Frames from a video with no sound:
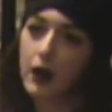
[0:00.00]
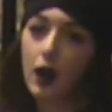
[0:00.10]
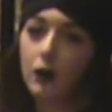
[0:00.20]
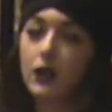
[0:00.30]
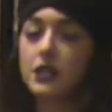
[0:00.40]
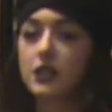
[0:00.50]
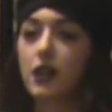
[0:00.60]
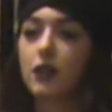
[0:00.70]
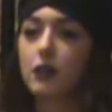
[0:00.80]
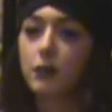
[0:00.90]
but I wanted to
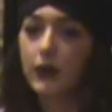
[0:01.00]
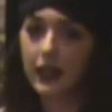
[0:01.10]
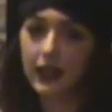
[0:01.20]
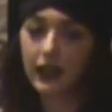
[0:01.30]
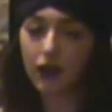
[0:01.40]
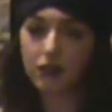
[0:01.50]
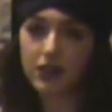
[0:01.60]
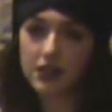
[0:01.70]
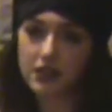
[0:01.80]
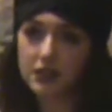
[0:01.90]
go completely the other
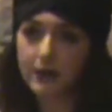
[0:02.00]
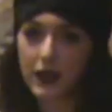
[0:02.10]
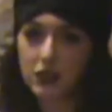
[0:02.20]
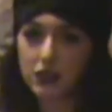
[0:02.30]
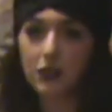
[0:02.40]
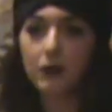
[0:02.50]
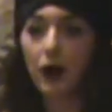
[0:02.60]
end of the spectrum.